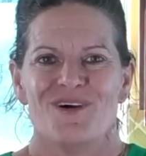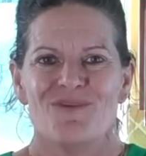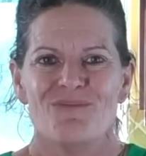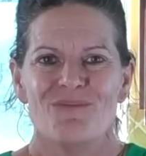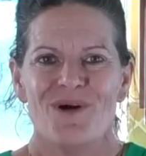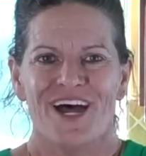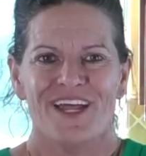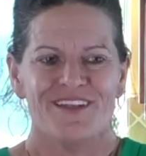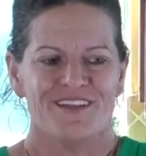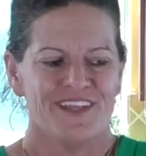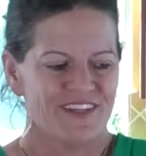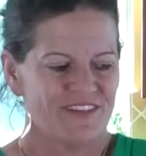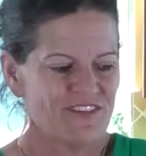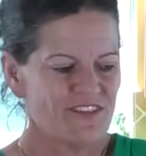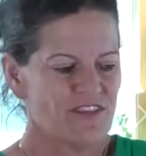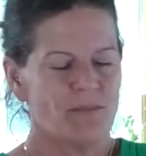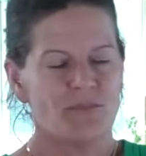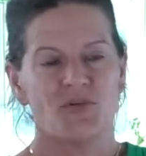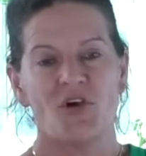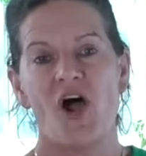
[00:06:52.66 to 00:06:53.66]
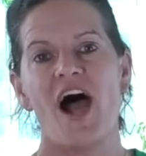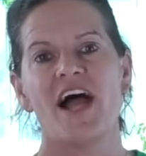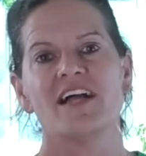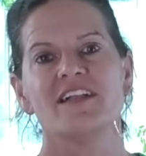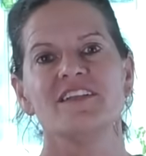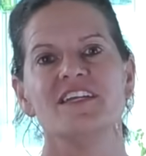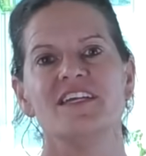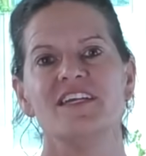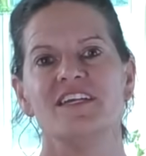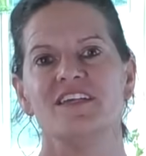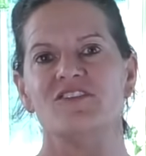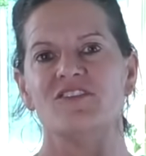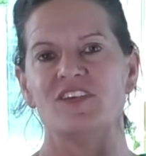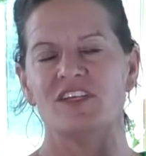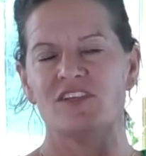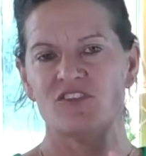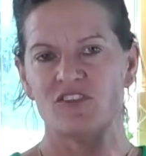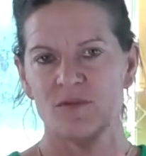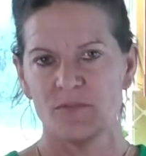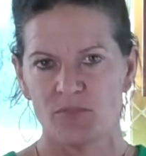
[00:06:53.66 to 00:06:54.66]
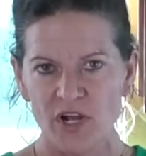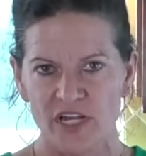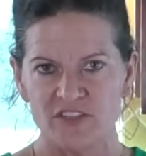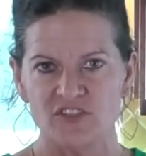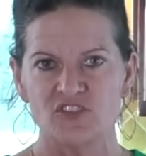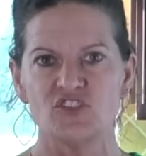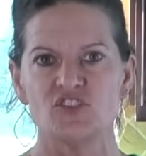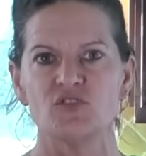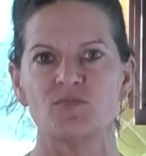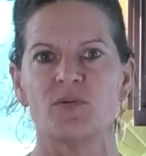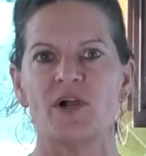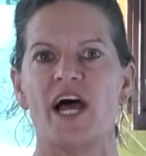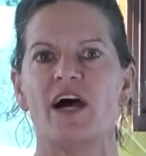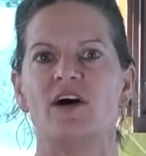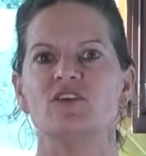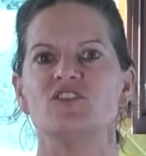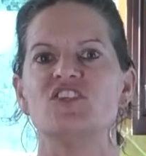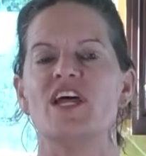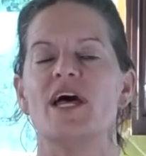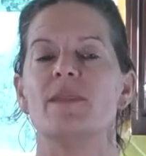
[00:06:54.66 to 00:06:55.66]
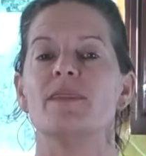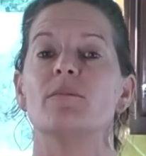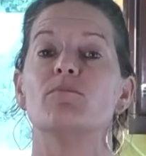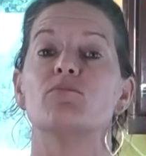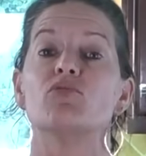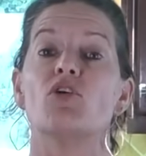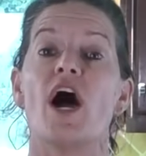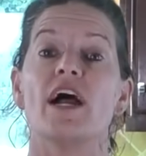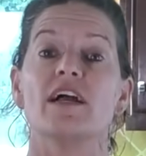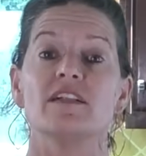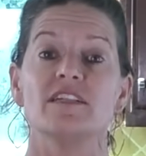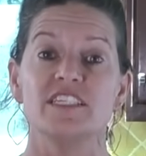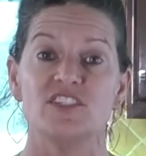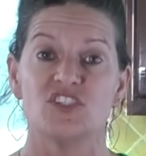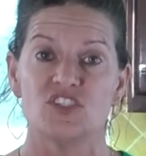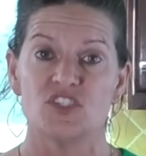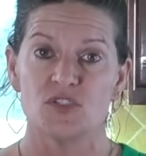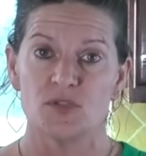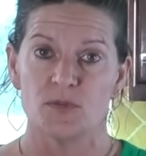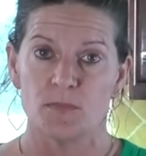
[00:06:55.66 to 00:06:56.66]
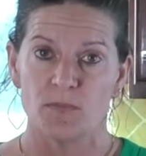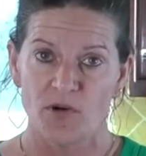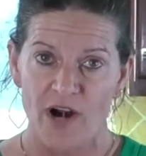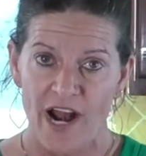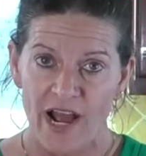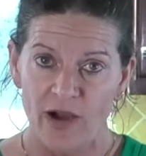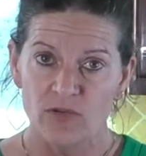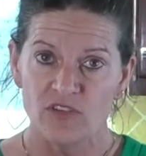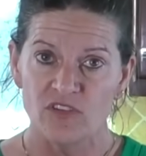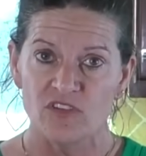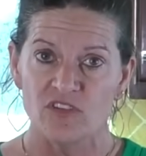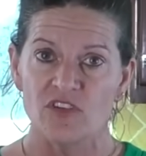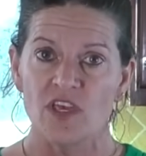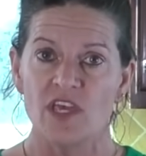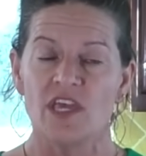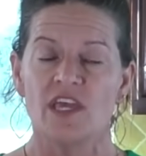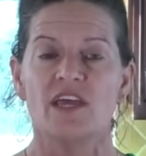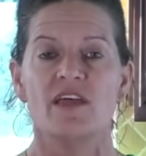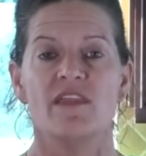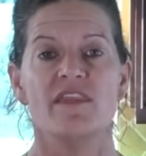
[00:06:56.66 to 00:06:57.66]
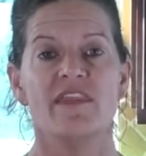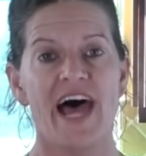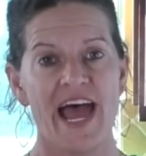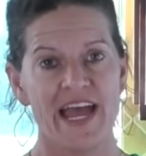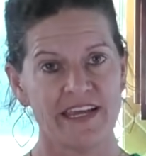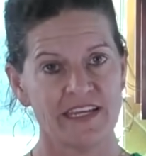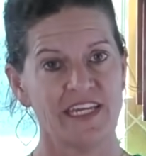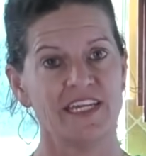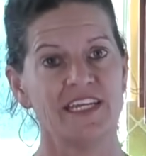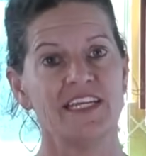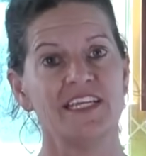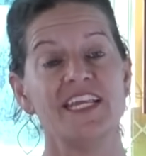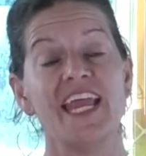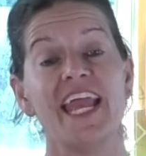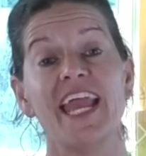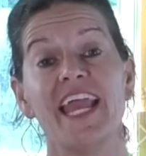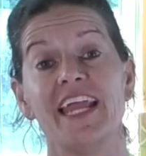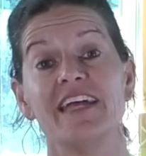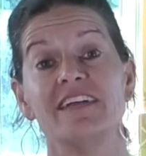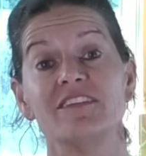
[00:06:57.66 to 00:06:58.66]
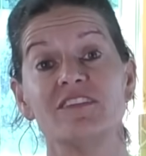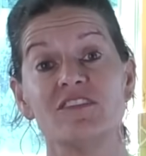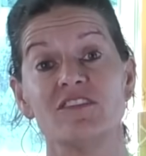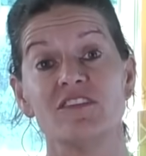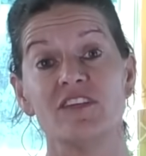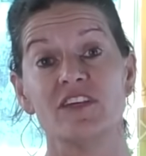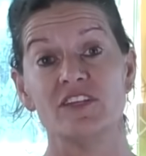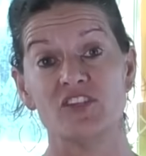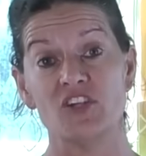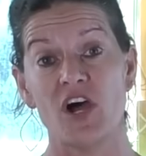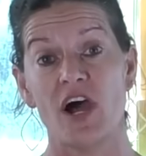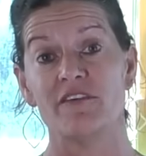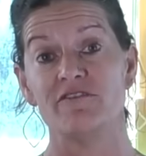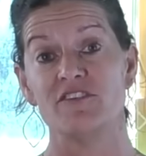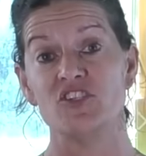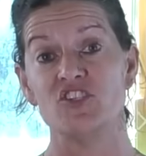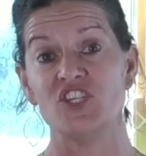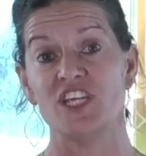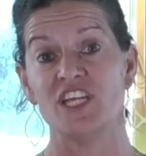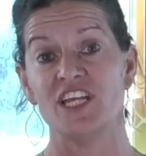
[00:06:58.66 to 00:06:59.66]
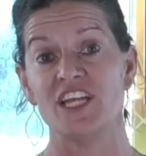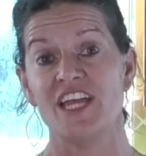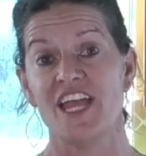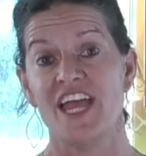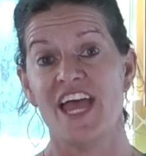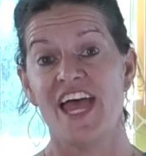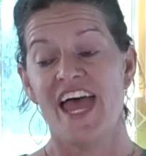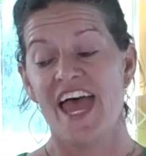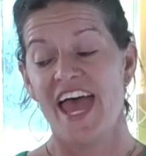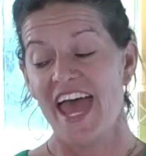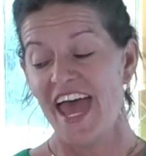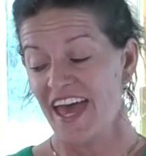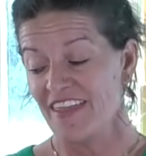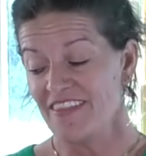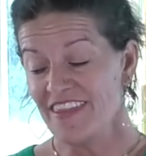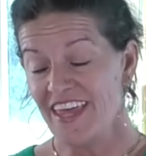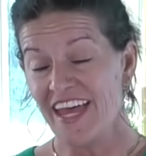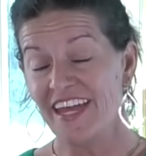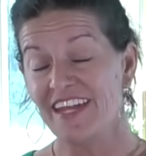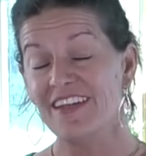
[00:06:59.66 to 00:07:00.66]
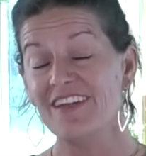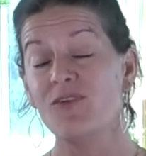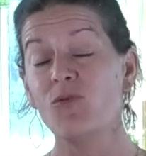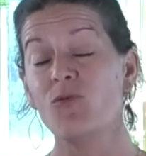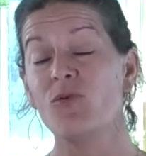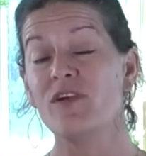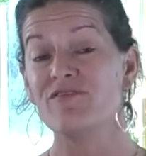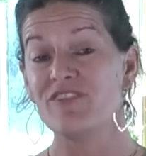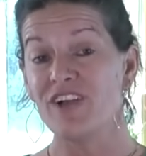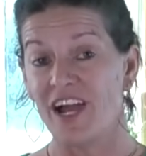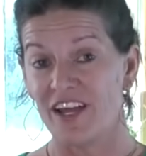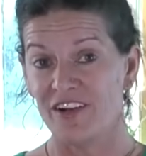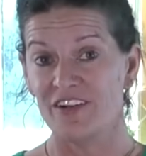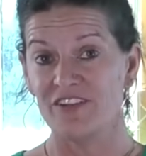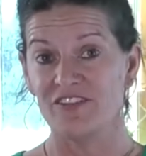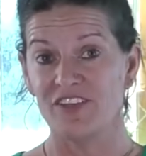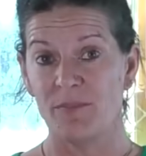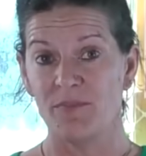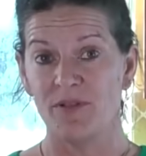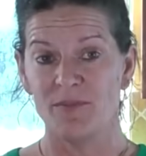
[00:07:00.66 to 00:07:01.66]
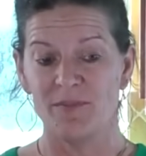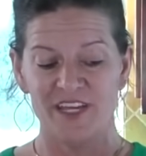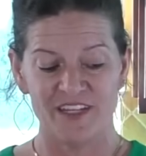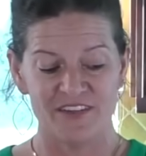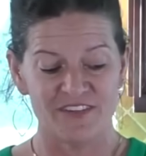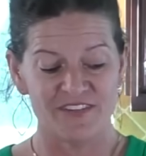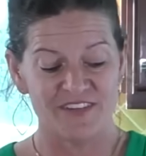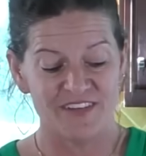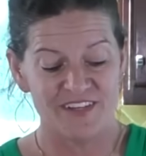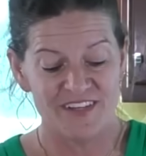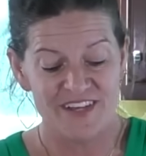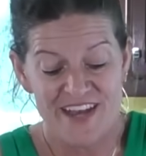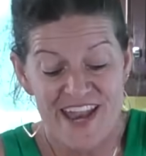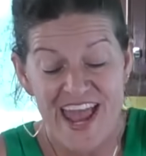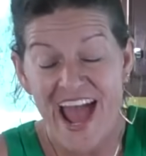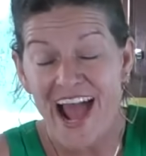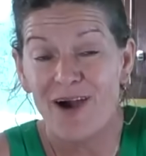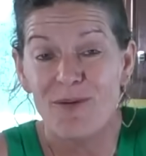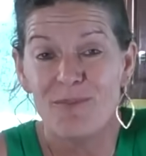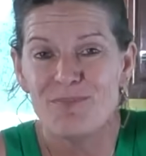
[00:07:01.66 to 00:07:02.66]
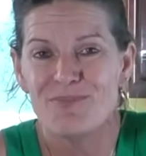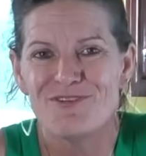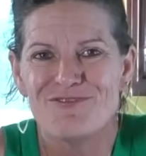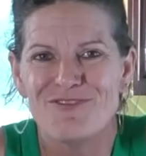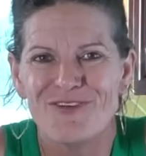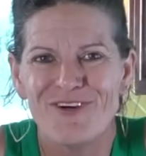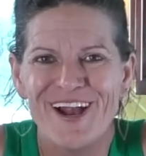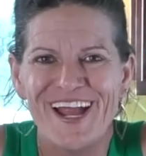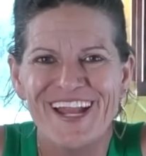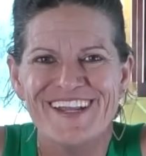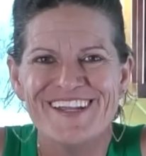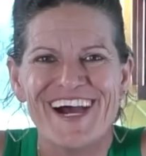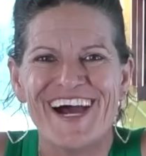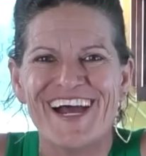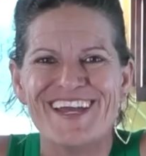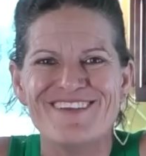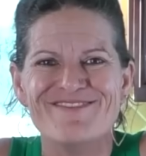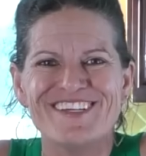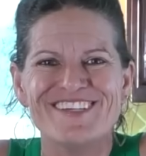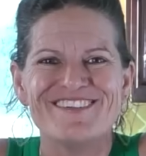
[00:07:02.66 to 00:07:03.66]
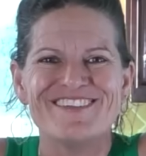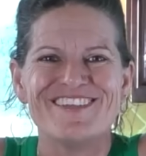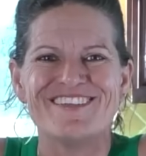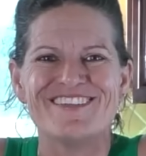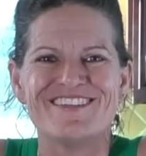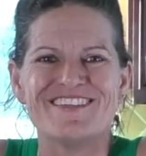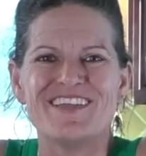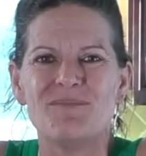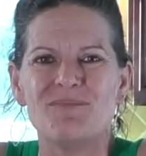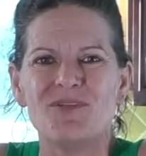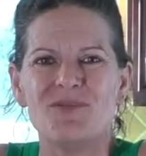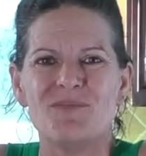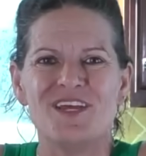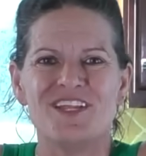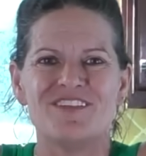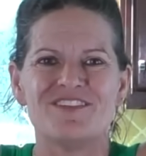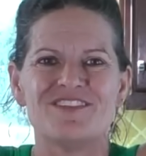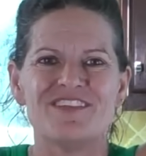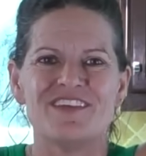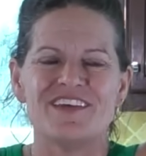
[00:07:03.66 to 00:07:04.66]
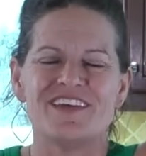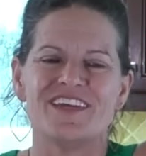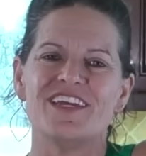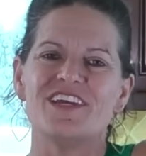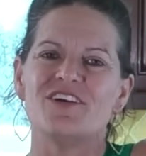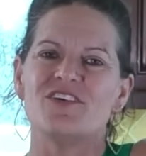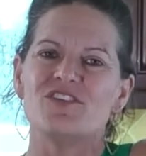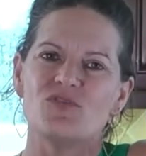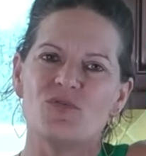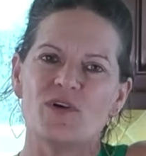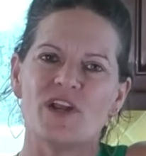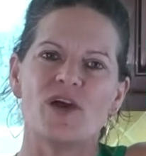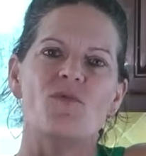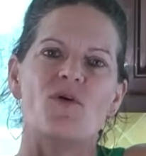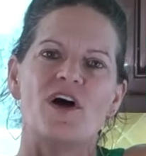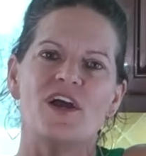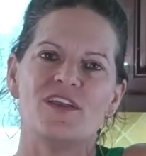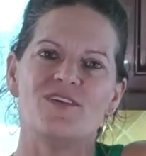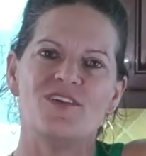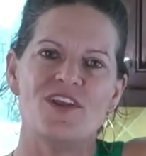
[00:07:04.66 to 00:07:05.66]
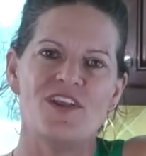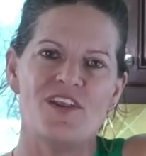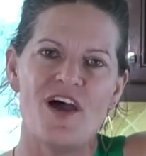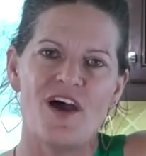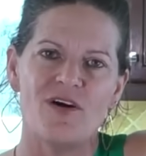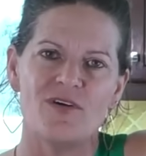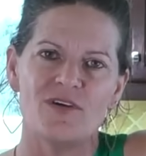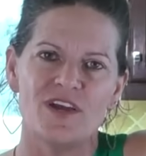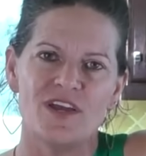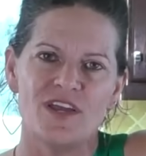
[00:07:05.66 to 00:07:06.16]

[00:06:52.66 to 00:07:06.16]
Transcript: but it's the broccolis, it's the Brussels sprouts, and the broccoli sprouts. That can enhance autophagy. And then we've got our supplements. Now, before I dive into the supplements, here's what I want you to know.